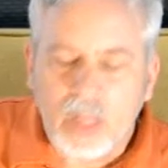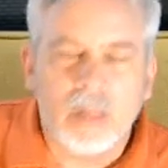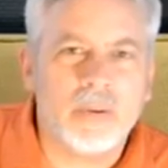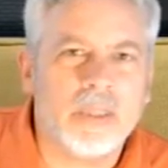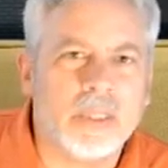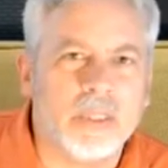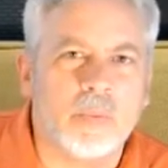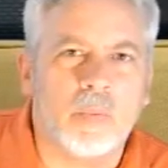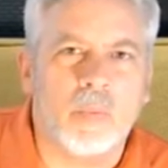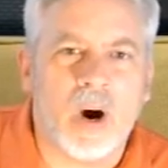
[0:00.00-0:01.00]
And really
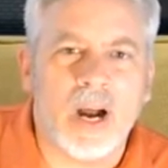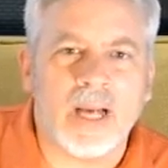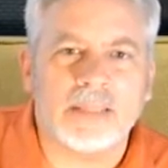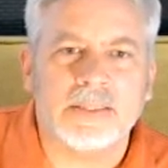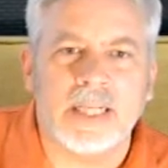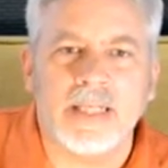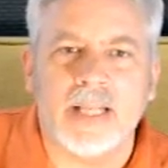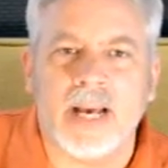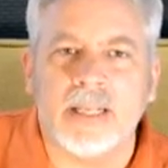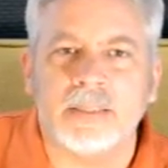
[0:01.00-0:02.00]
why I say
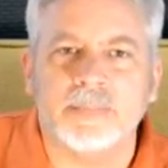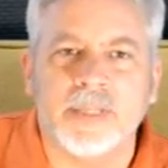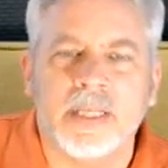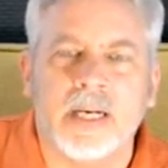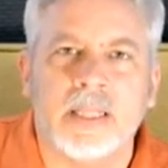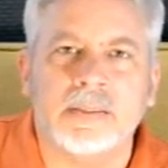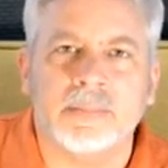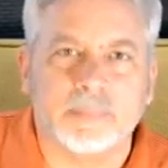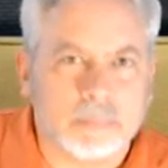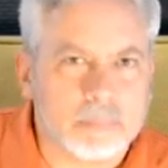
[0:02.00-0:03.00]
that is because